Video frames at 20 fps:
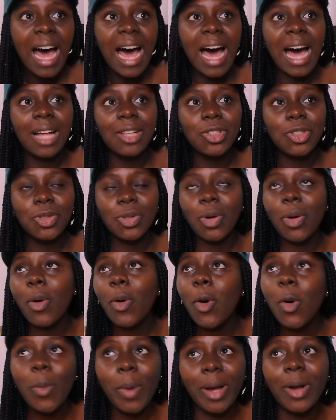And
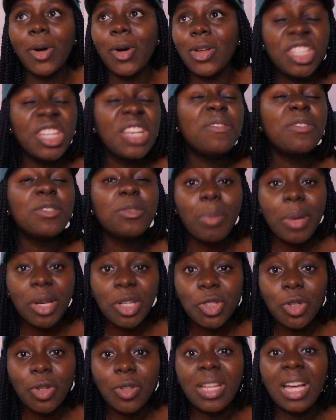oh my god, she even
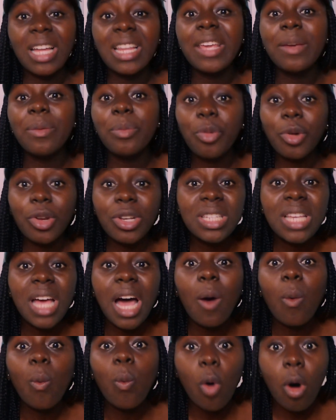mentioned that he brings
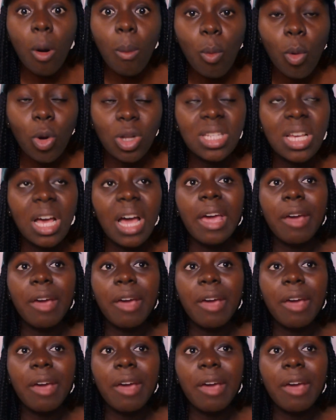her warm water